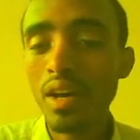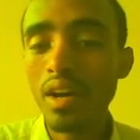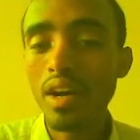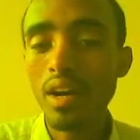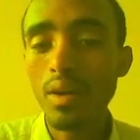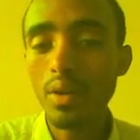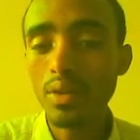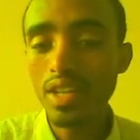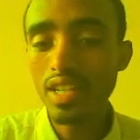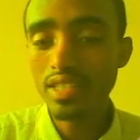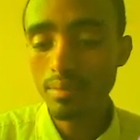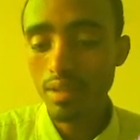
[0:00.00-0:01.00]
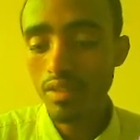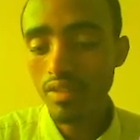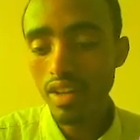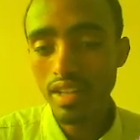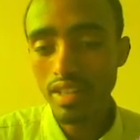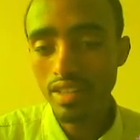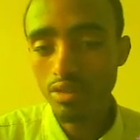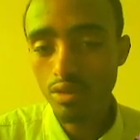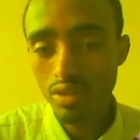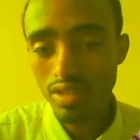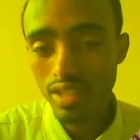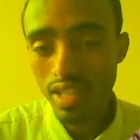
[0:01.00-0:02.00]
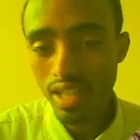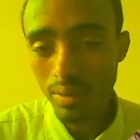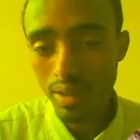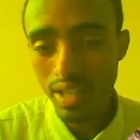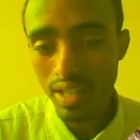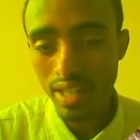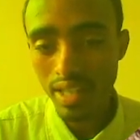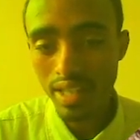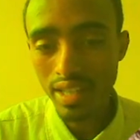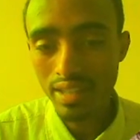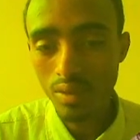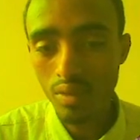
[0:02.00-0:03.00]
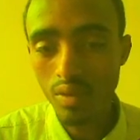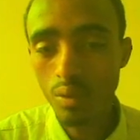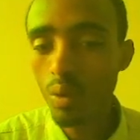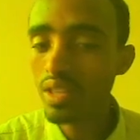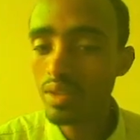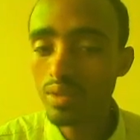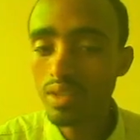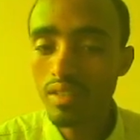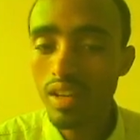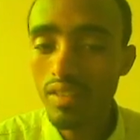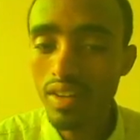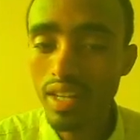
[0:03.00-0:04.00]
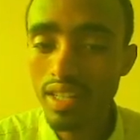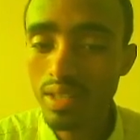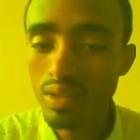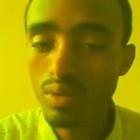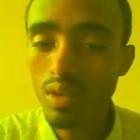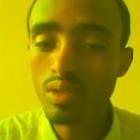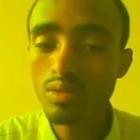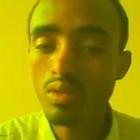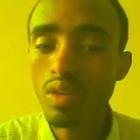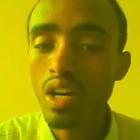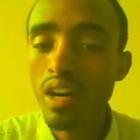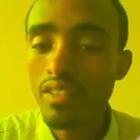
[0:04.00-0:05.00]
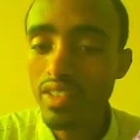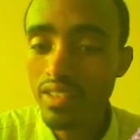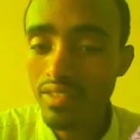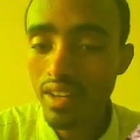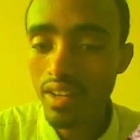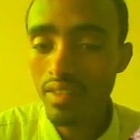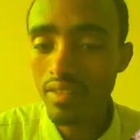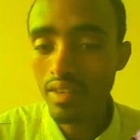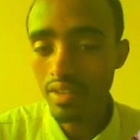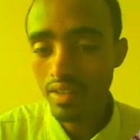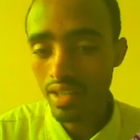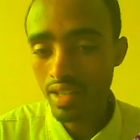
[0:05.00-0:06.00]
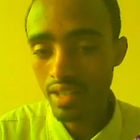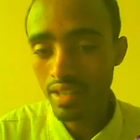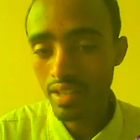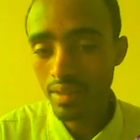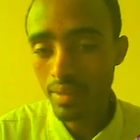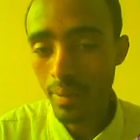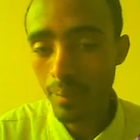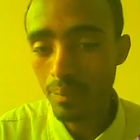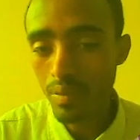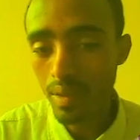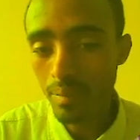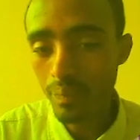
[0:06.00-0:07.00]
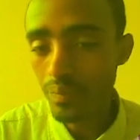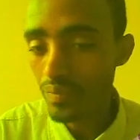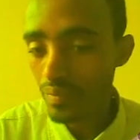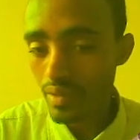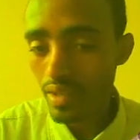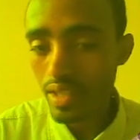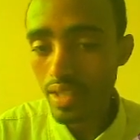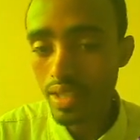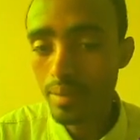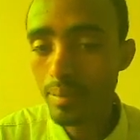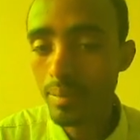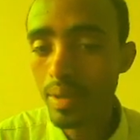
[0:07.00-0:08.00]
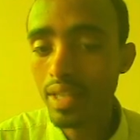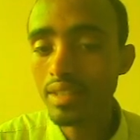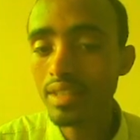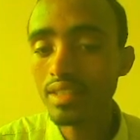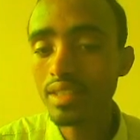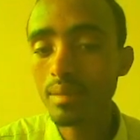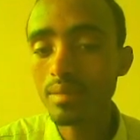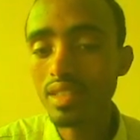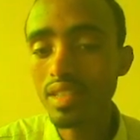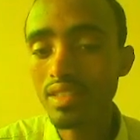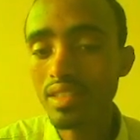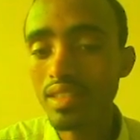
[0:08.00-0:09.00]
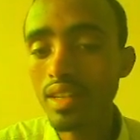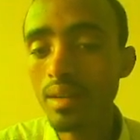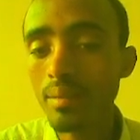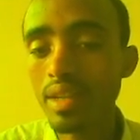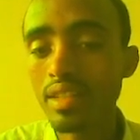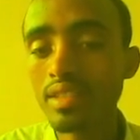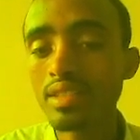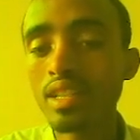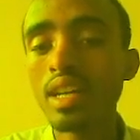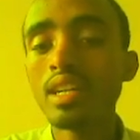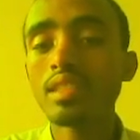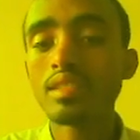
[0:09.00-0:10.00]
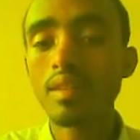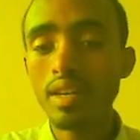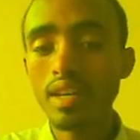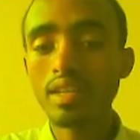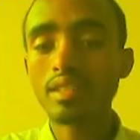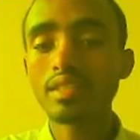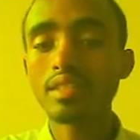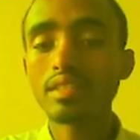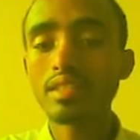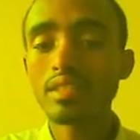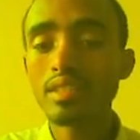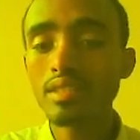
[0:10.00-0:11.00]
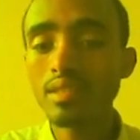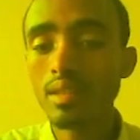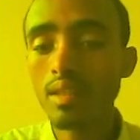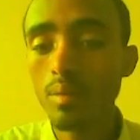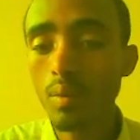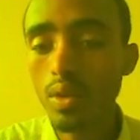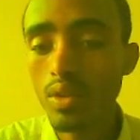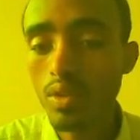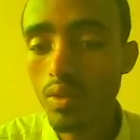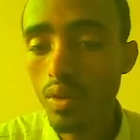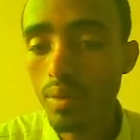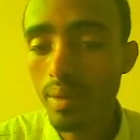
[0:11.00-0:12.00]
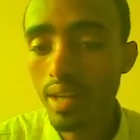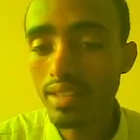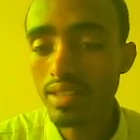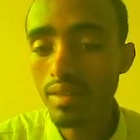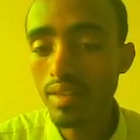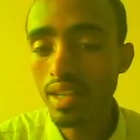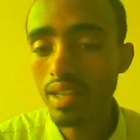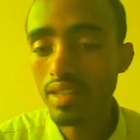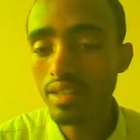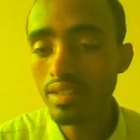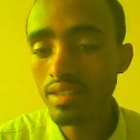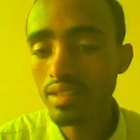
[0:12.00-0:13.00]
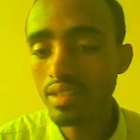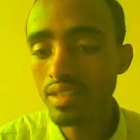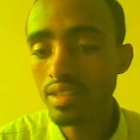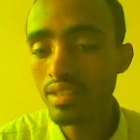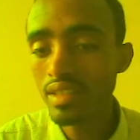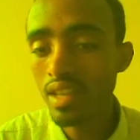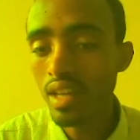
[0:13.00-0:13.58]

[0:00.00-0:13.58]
when you can simplify it further, we can get 1,500 equals to 500 meter times tan theta minus 766.4 minus 766